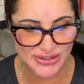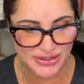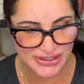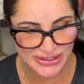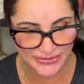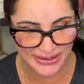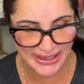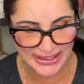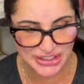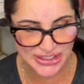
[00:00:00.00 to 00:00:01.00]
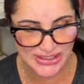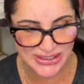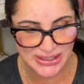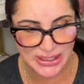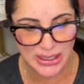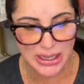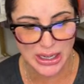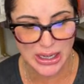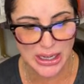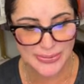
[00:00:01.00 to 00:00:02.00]
there's different gauges.
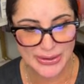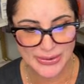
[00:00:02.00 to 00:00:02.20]
They